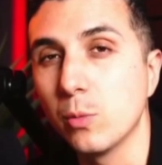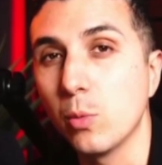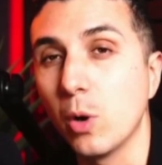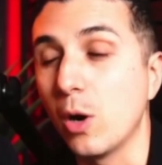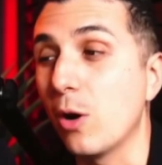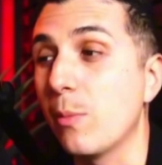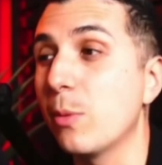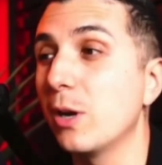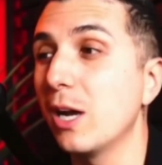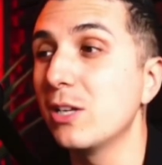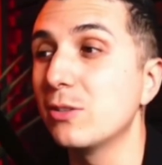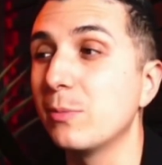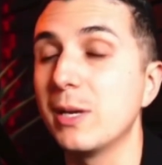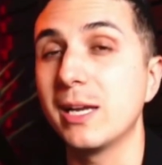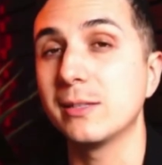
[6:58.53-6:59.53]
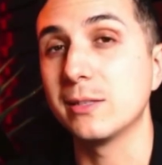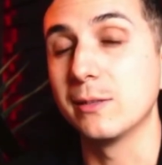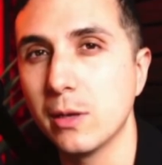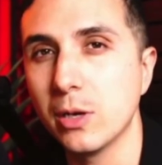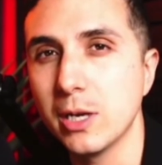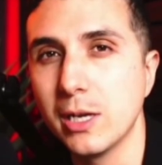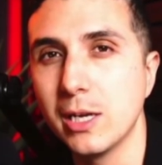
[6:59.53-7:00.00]
warm
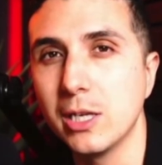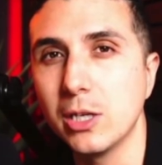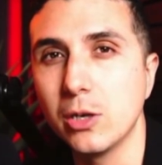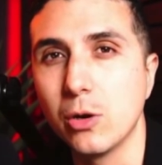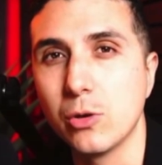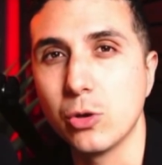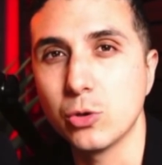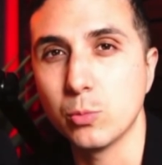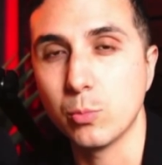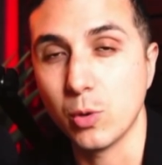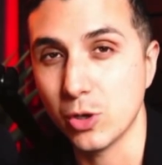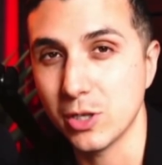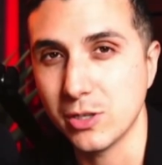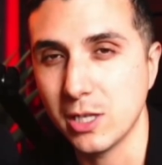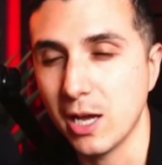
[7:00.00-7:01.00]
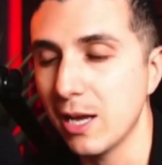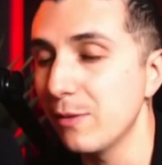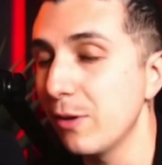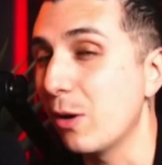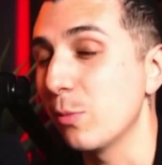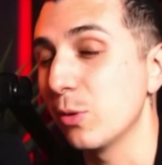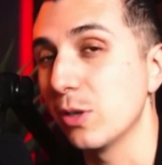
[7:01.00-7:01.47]
prospect. Click here to book a time
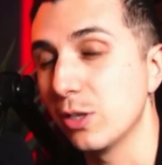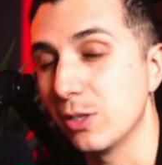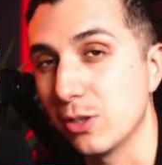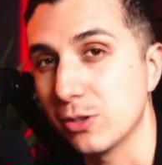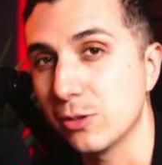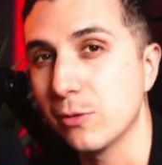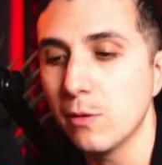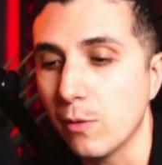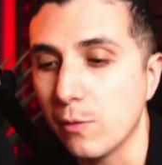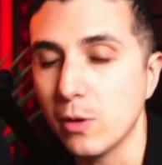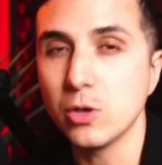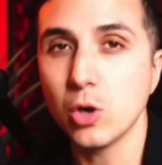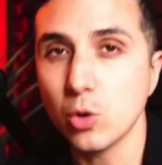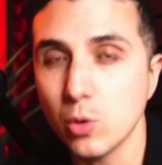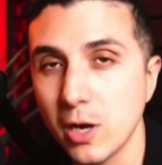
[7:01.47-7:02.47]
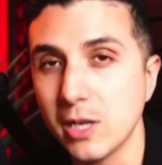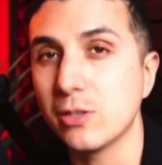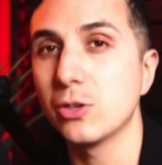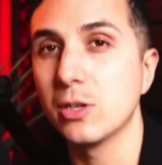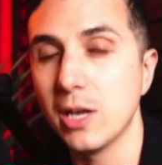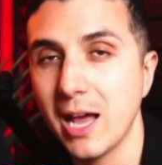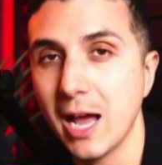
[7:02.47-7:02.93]
that works. No
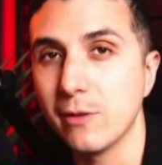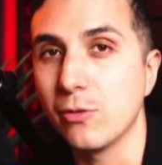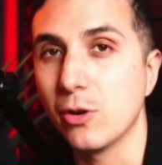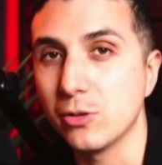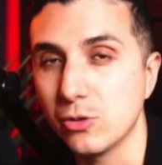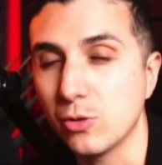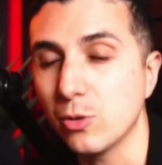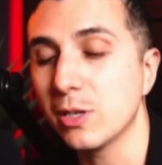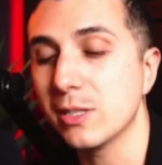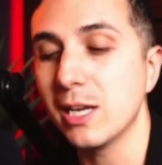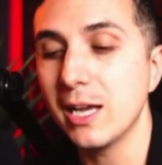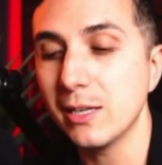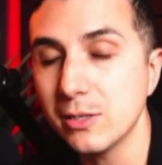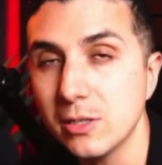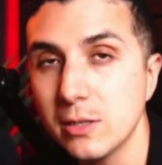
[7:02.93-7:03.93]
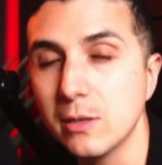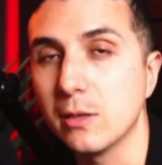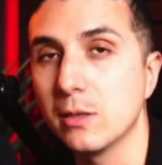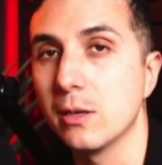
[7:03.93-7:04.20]
answer after 3 texts.